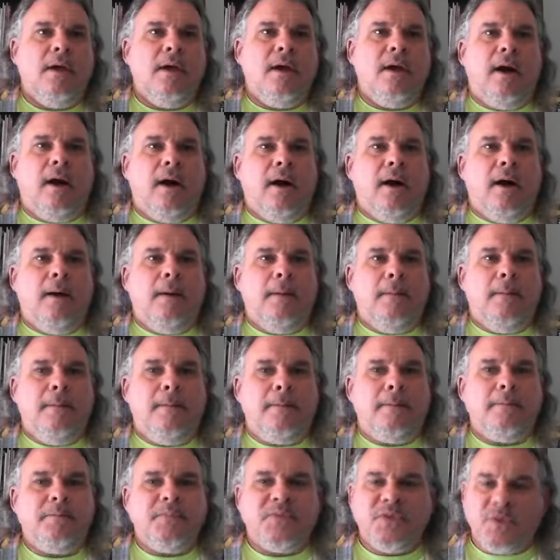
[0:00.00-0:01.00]

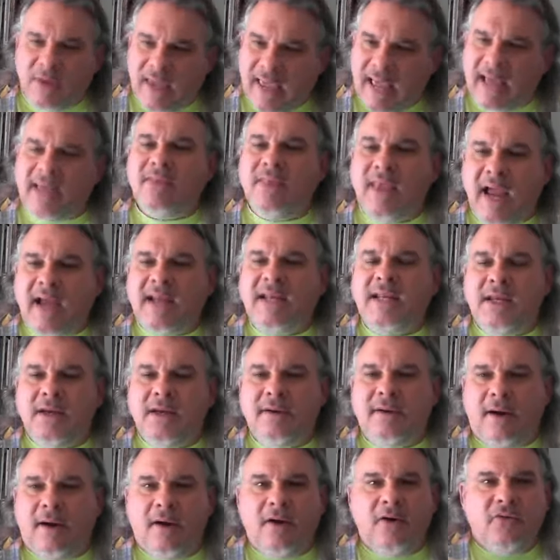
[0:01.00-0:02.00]
So again, the idea
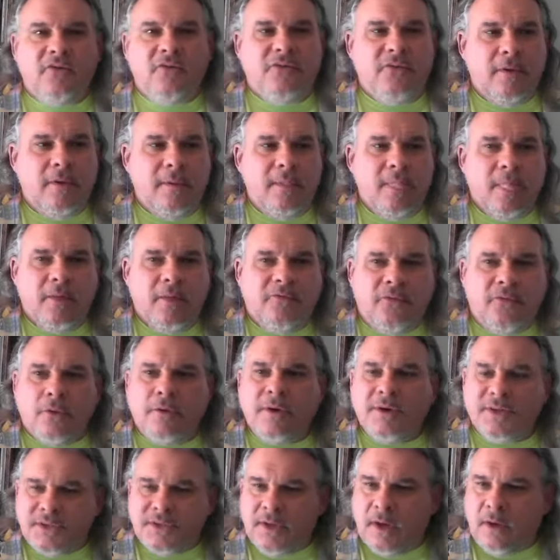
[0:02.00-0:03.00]
of
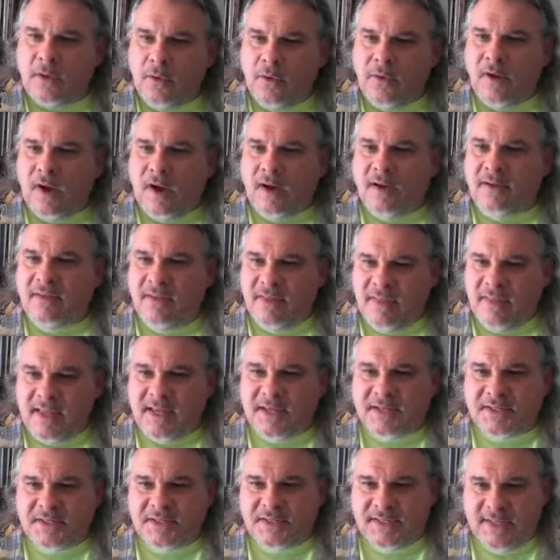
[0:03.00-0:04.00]
focus on
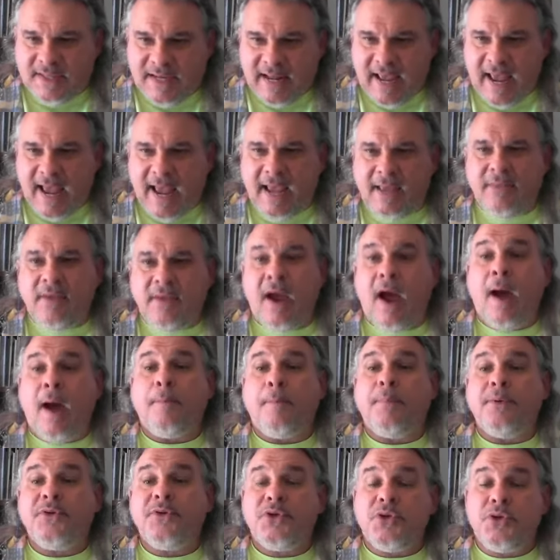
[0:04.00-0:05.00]
this today, the
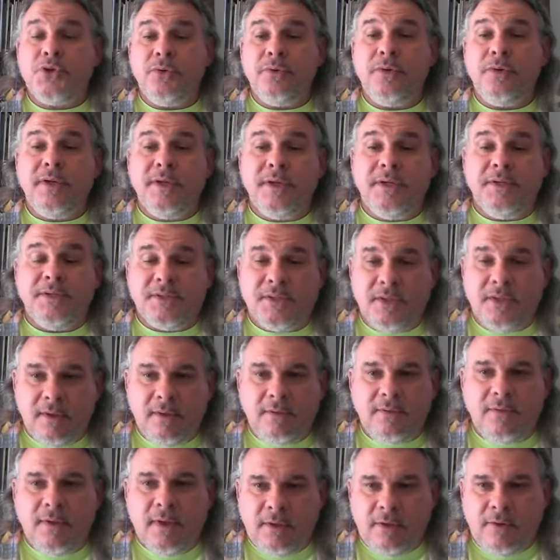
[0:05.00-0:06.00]
opportunities
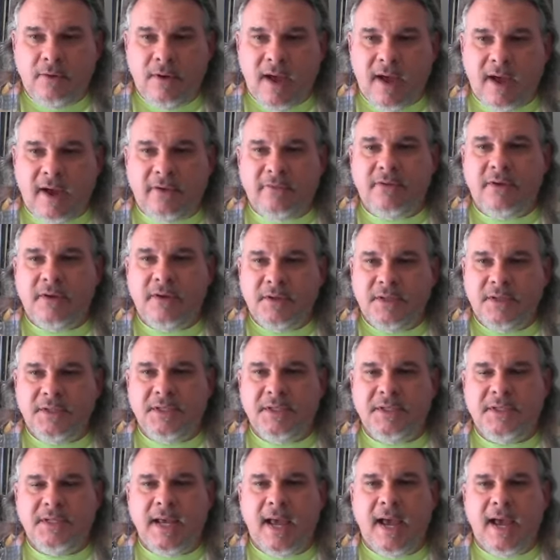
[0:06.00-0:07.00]
that you have
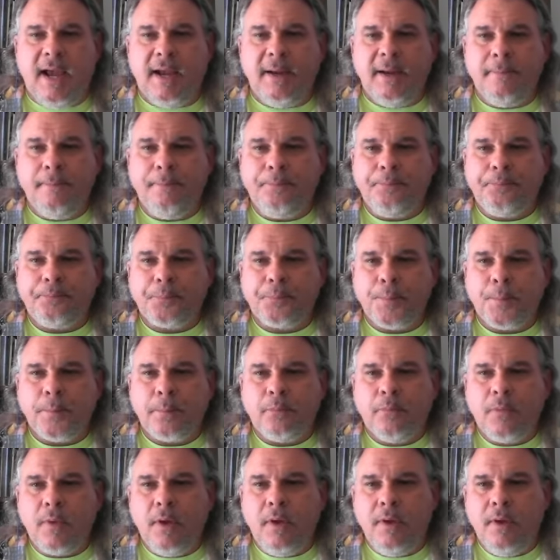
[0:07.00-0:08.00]
today.
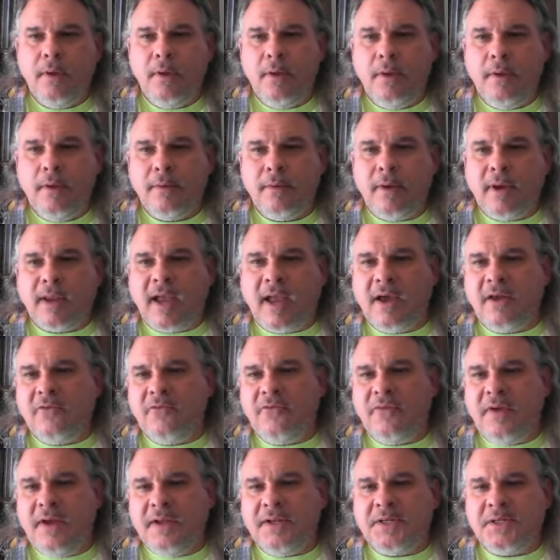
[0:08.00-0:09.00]
And I kind
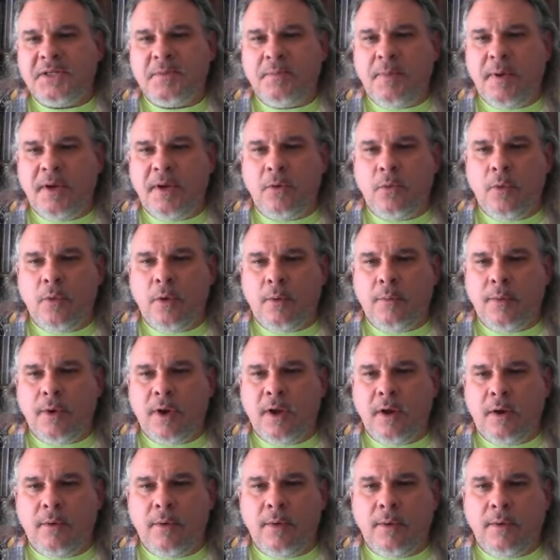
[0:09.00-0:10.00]
of anticipated where we're
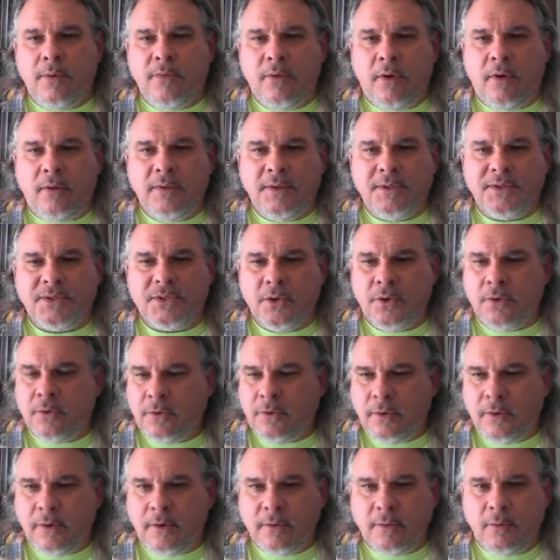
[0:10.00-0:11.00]
going with all this
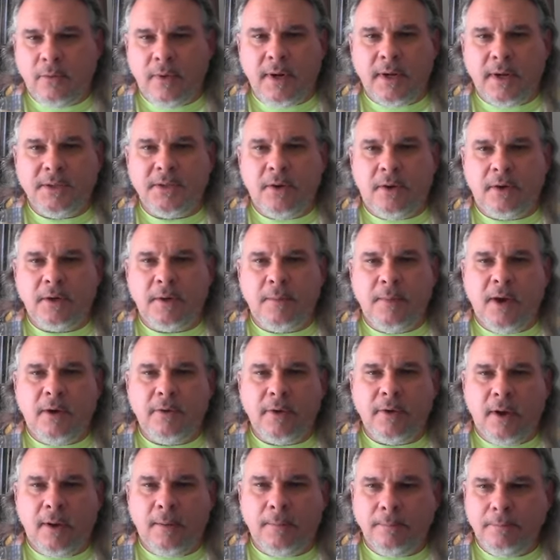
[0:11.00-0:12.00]
earlier when I talked
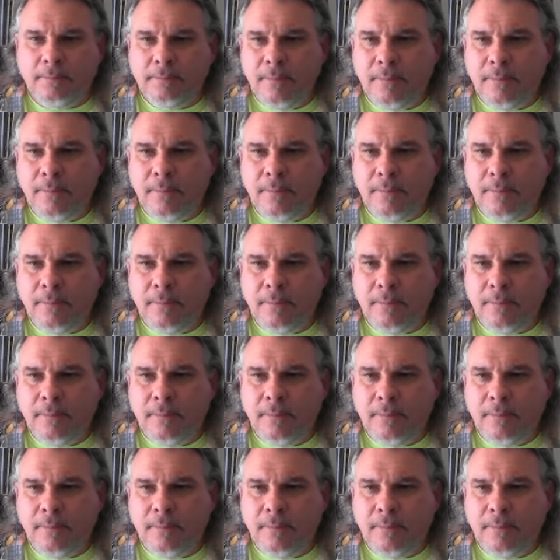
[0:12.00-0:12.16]
about